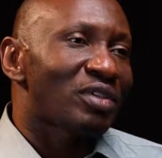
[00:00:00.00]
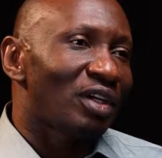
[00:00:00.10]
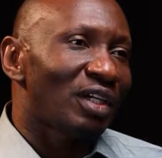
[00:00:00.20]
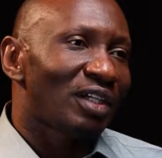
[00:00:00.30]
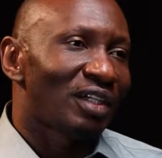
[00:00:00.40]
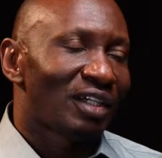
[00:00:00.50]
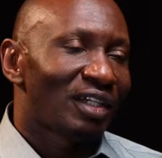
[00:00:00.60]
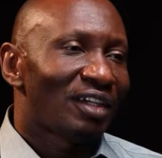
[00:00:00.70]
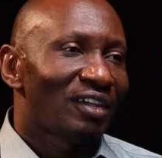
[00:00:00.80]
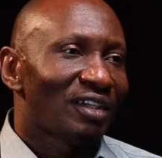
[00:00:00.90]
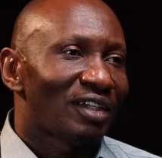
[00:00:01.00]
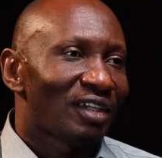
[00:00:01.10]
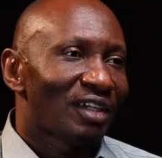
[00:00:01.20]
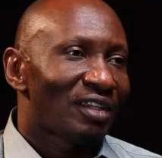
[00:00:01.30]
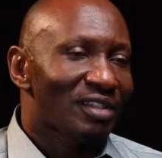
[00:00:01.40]
sir?
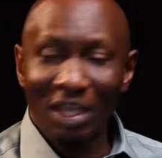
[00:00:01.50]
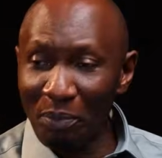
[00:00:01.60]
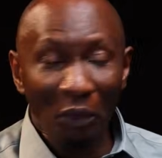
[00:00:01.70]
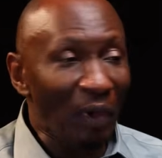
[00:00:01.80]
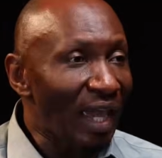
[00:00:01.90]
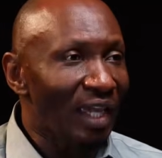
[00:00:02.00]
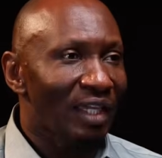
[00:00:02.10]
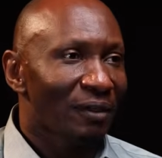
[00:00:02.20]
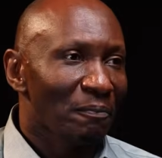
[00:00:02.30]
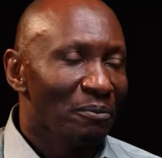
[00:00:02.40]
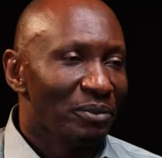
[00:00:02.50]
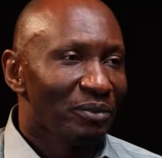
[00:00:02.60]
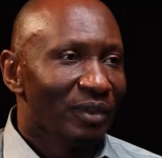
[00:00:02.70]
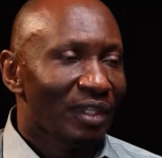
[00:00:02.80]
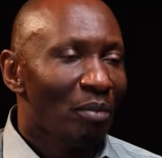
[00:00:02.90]
Step away.
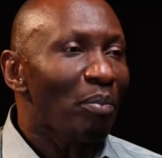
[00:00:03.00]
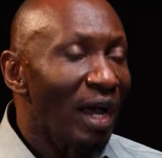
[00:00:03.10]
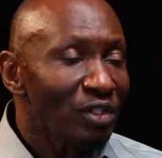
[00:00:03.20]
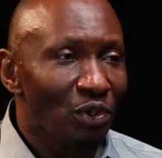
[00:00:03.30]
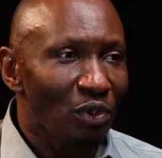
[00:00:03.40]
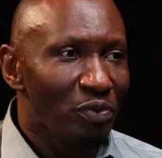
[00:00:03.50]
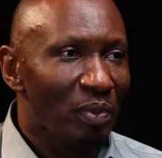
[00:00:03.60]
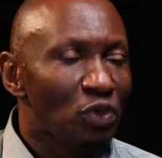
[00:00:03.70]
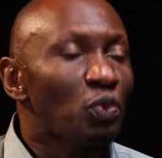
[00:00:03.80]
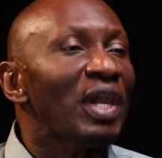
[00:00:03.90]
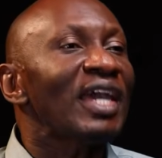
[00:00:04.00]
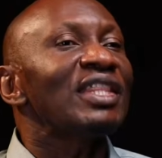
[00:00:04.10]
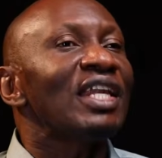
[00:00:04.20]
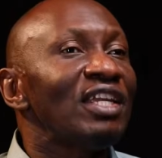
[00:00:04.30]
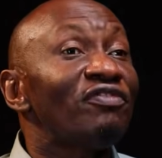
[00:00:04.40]
Personal space. We are
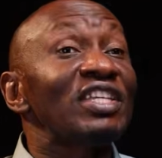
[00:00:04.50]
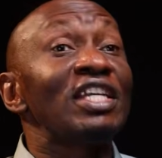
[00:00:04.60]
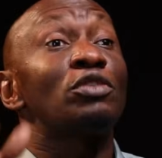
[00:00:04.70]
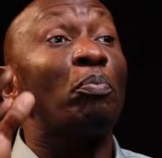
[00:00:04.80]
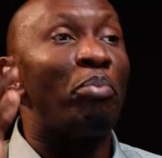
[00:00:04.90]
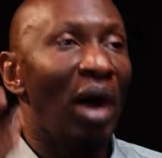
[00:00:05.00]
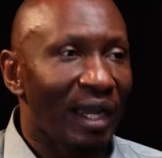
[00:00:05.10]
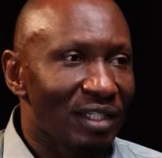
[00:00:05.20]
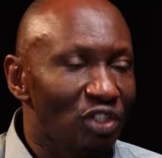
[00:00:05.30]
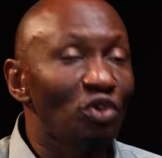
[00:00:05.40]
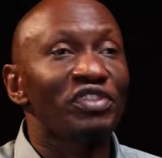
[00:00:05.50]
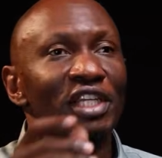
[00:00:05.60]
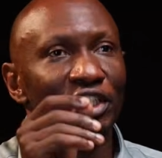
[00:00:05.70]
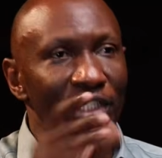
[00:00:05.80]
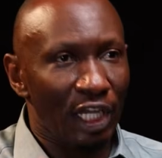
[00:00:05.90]
in the lift. It's packed. You've
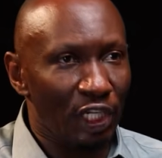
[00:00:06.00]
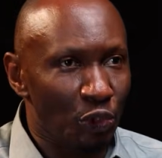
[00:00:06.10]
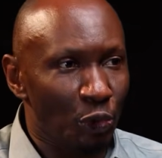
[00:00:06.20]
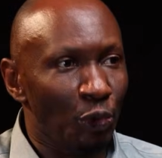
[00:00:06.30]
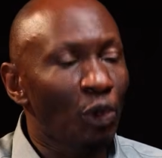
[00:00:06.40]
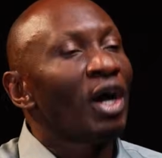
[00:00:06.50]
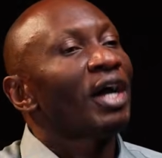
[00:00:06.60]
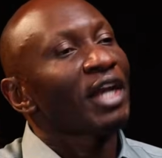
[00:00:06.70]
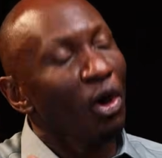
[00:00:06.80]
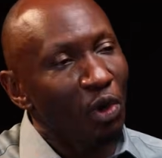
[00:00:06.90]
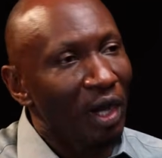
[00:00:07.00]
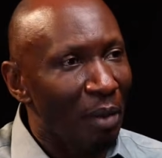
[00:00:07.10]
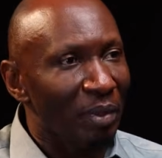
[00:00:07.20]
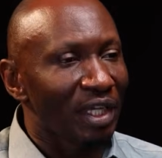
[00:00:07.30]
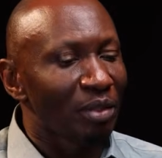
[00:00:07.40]
seen. Now you're
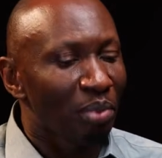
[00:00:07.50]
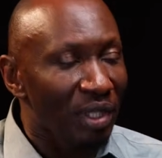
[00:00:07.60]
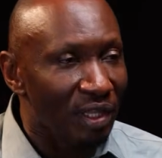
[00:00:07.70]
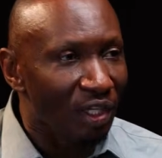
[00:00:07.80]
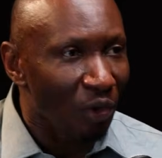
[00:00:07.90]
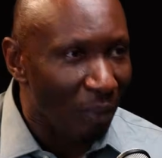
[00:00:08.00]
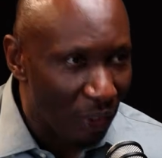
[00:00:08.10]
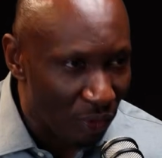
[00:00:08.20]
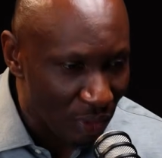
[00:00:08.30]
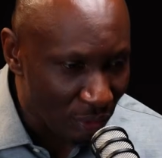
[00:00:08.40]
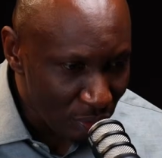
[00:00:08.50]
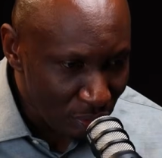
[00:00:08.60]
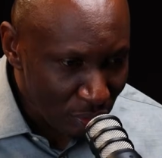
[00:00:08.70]
coming in, breathing on my nose.